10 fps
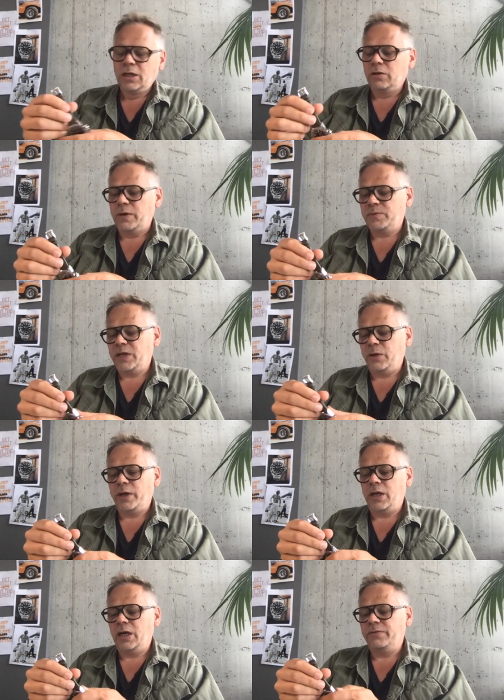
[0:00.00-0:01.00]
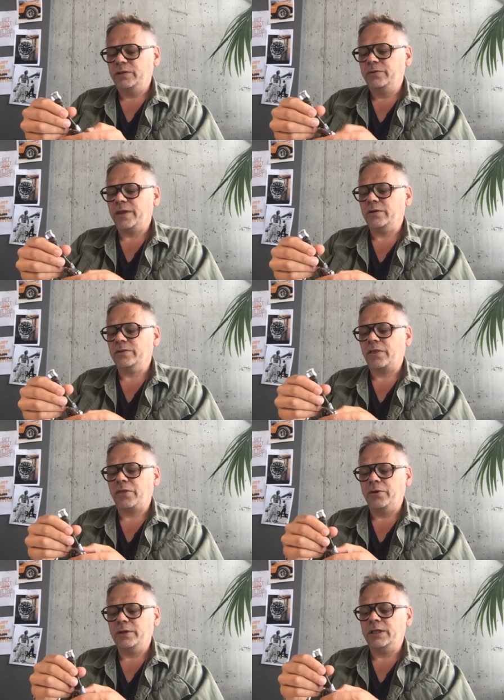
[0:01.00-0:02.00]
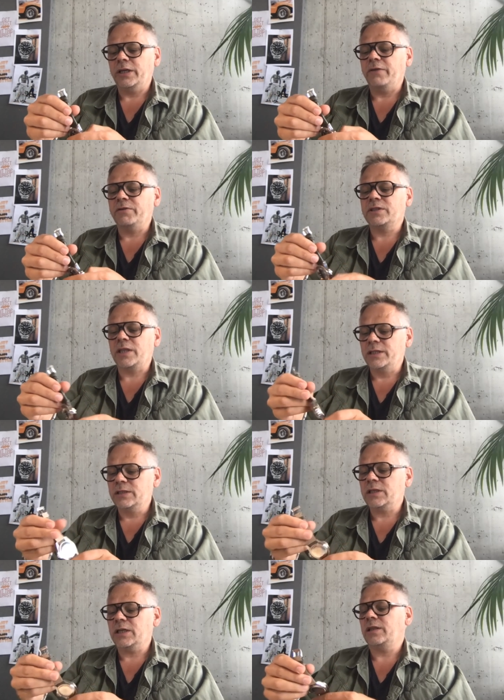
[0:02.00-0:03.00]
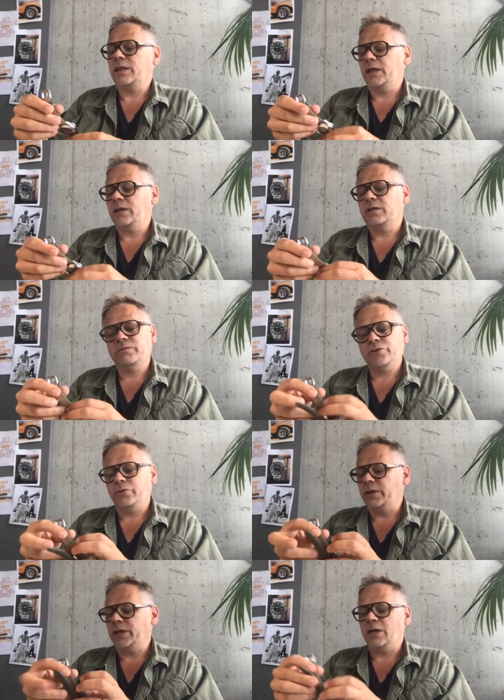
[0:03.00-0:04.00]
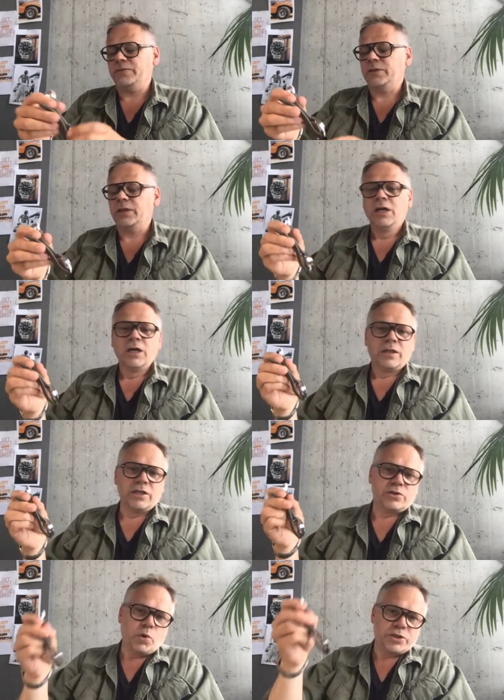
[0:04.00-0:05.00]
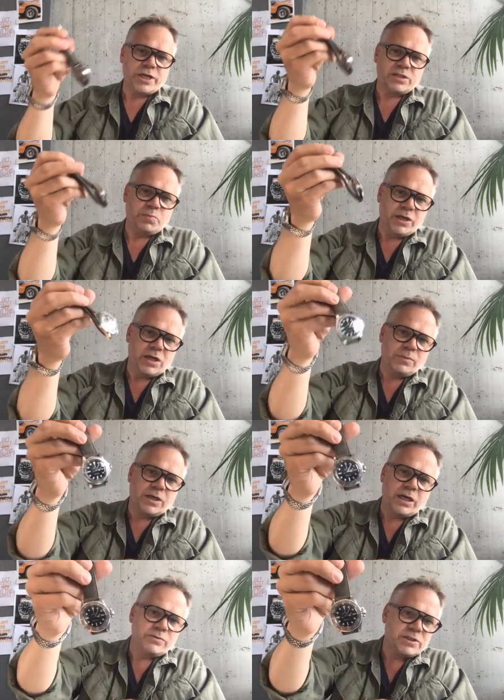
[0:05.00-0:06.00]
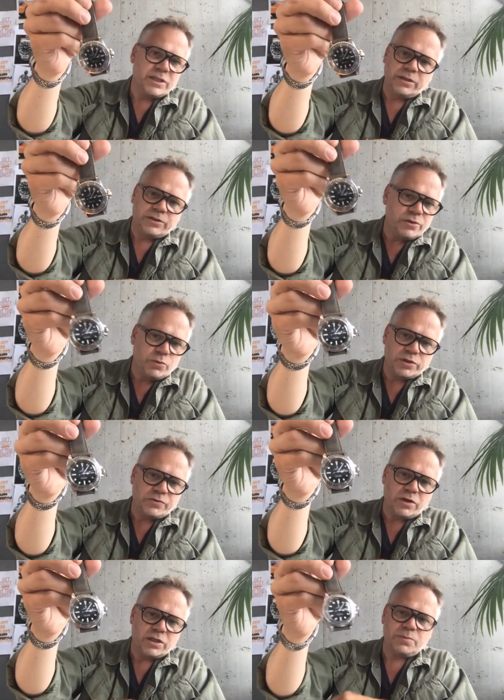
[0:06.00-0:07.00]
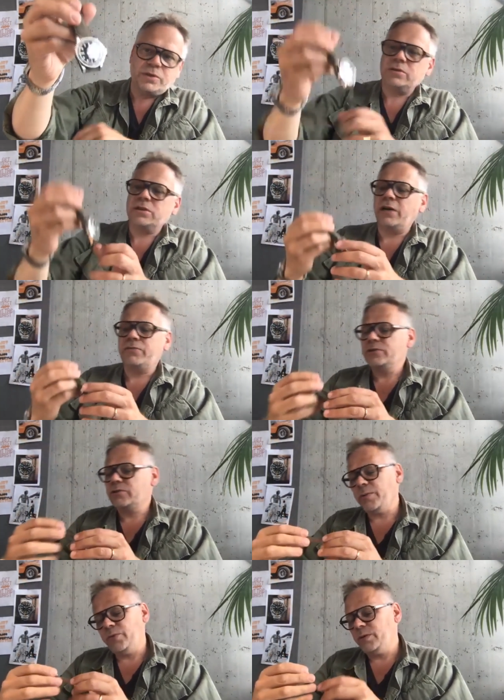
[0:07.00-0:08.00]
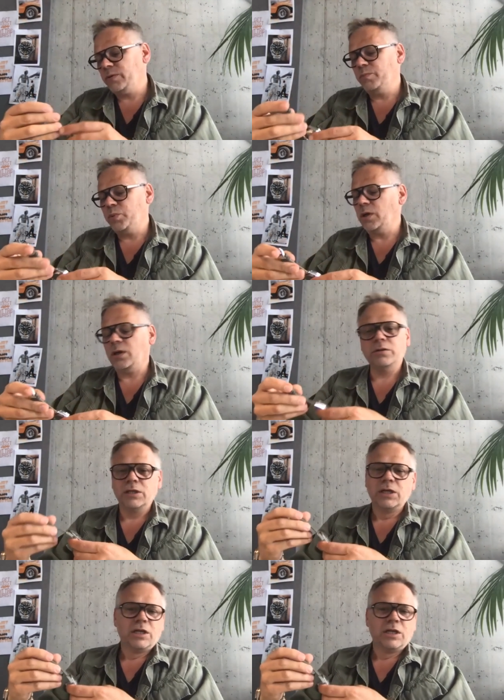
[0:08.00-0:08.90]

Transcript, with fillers: The website went live in 2013, and ever since, I think shortly after, this watch has become kind of a signature watch for us because every strap we pull out,